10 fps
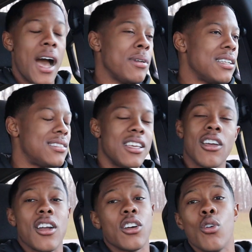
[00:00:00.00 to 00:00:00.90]
I'm not telling
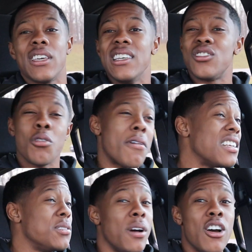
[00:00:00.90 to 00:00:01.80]
y'all to go kiss
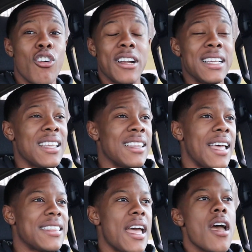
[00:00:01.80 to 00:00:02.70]
nobody's butt or anything
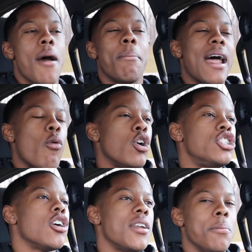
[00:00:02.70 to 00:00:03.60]
like that, but I
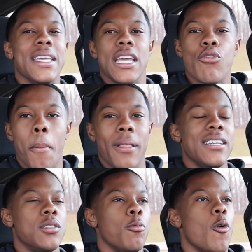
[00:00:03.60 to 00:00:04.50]
want y'all to be
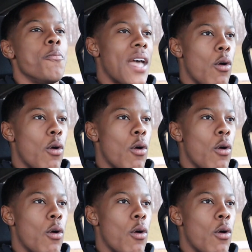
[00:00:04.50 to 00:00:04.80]
irreplaceable.